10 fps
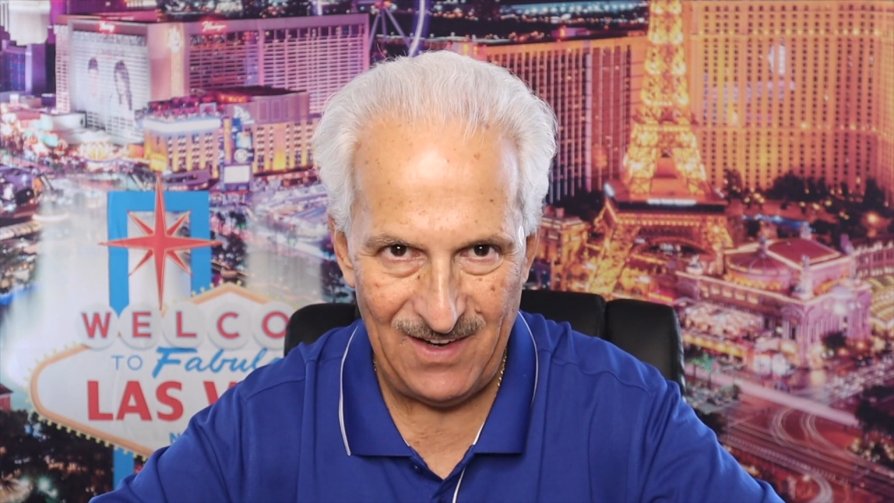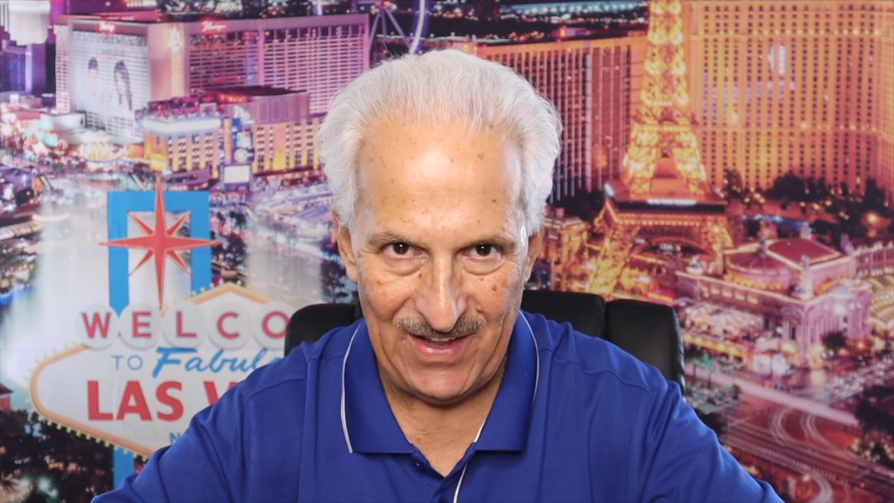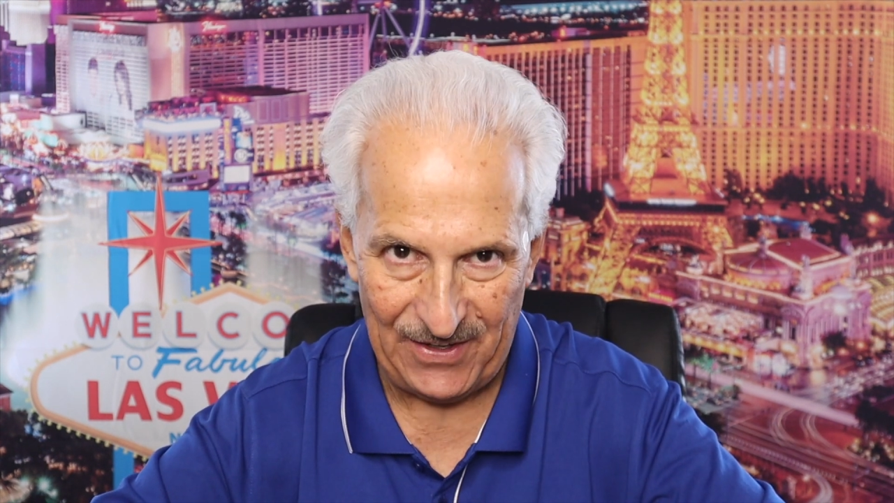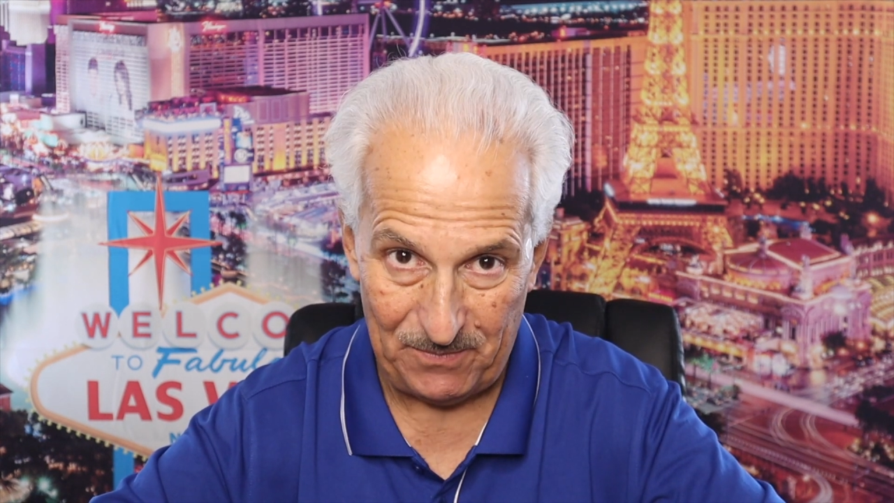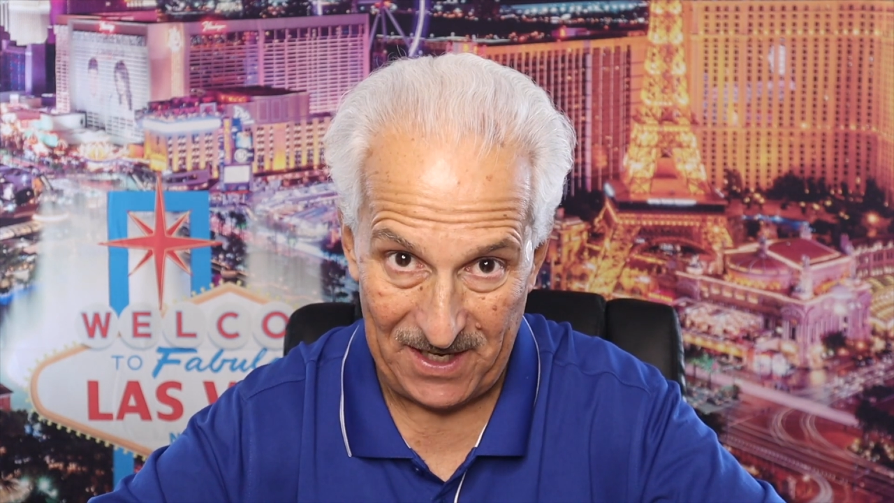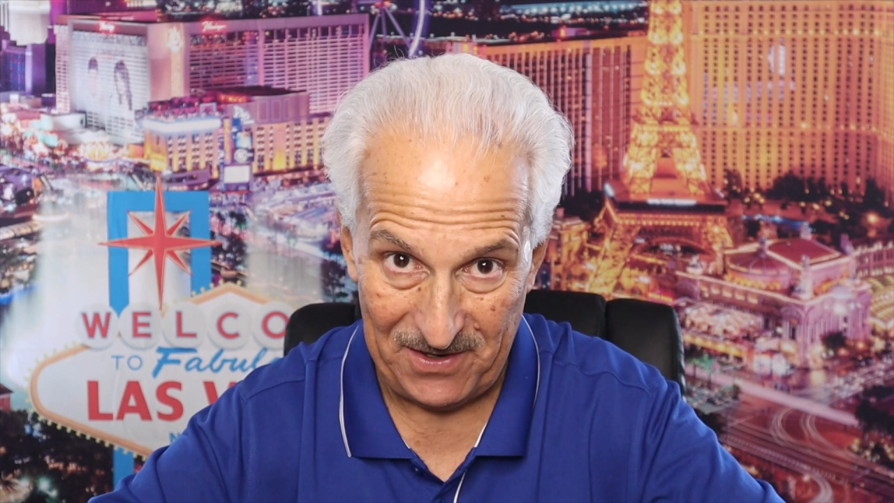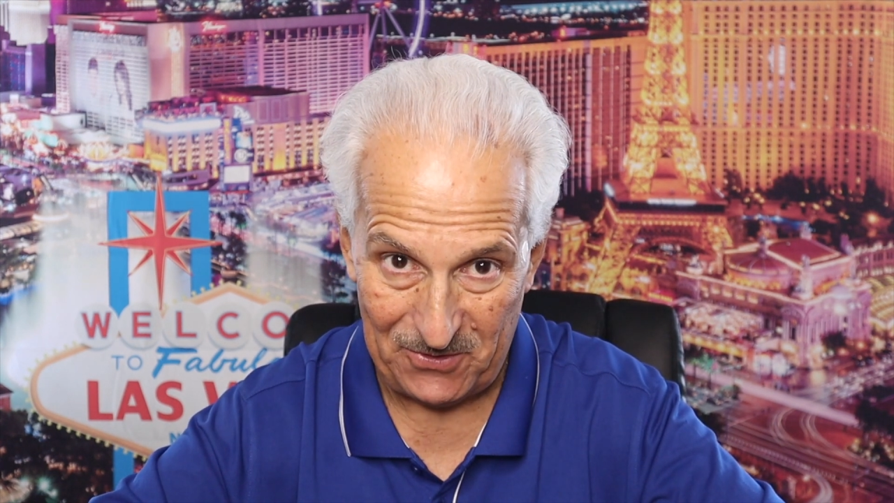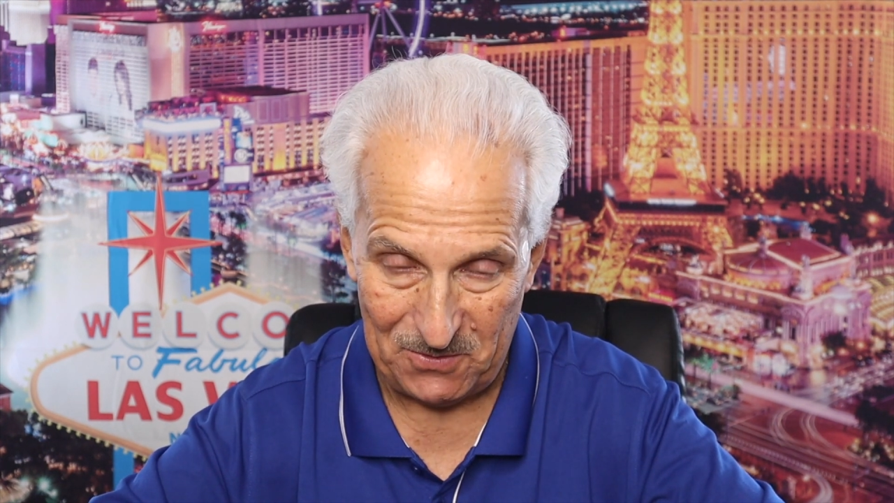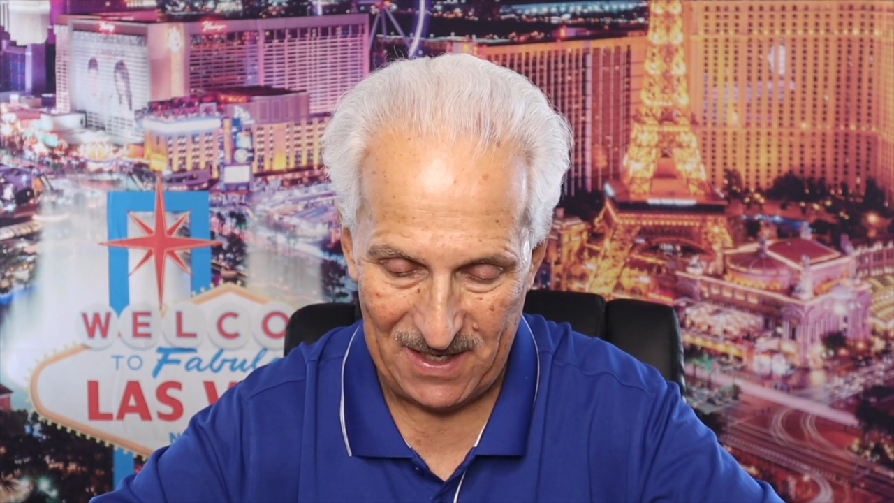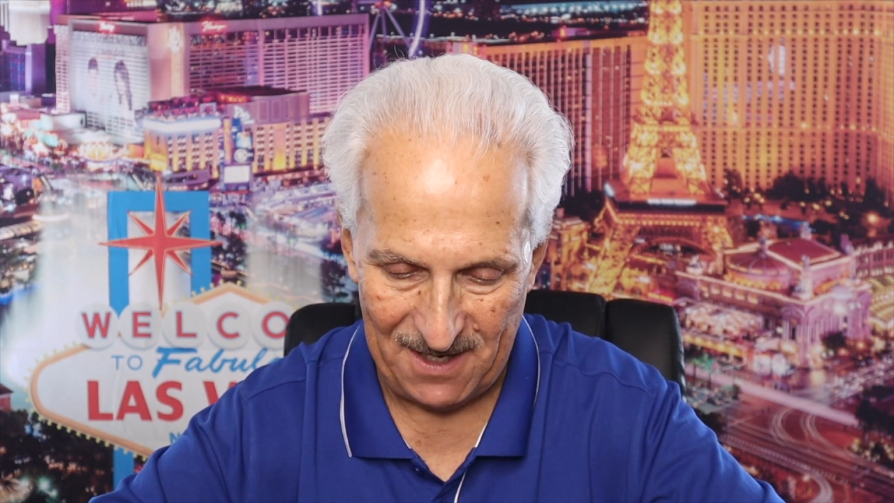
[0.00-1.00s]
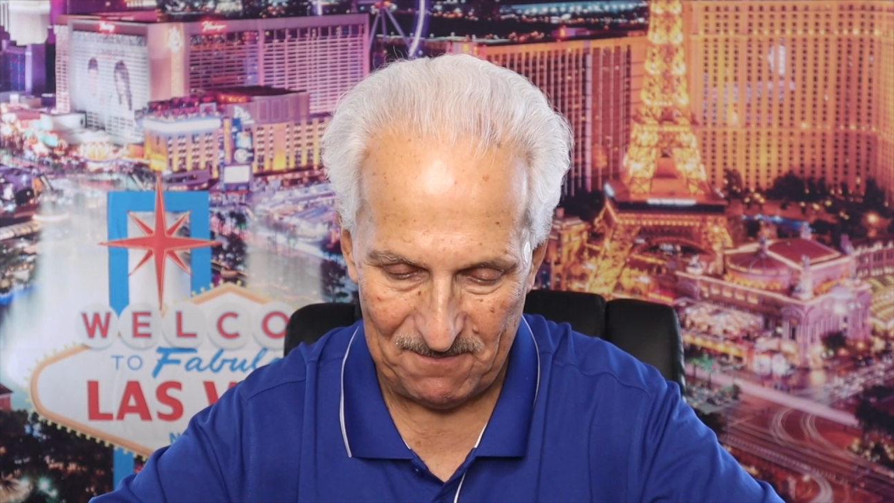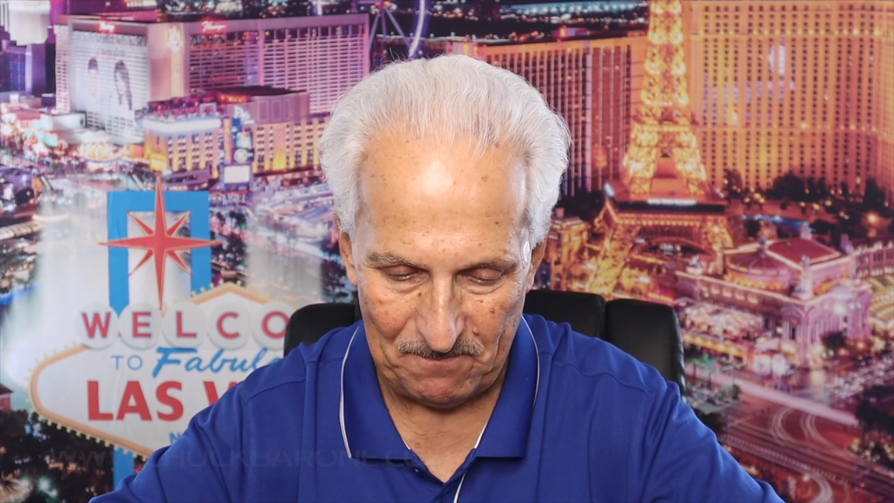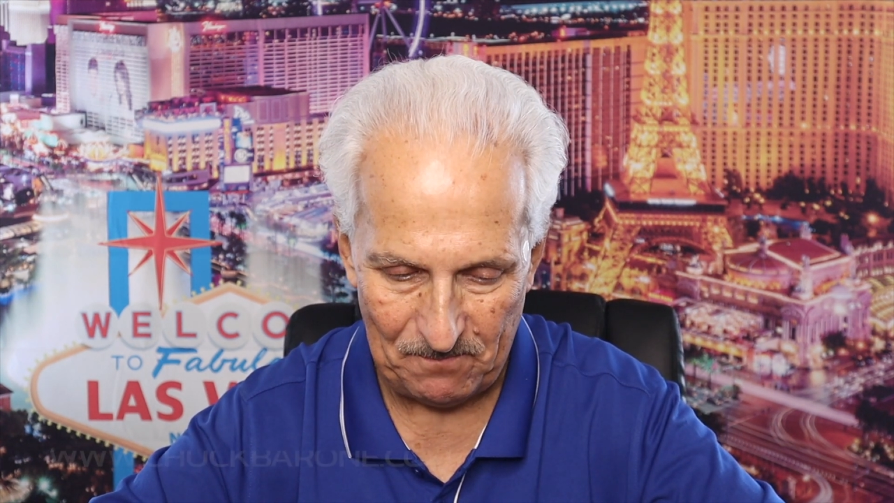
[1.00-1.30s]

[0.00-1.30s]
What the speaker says: that's painful, man.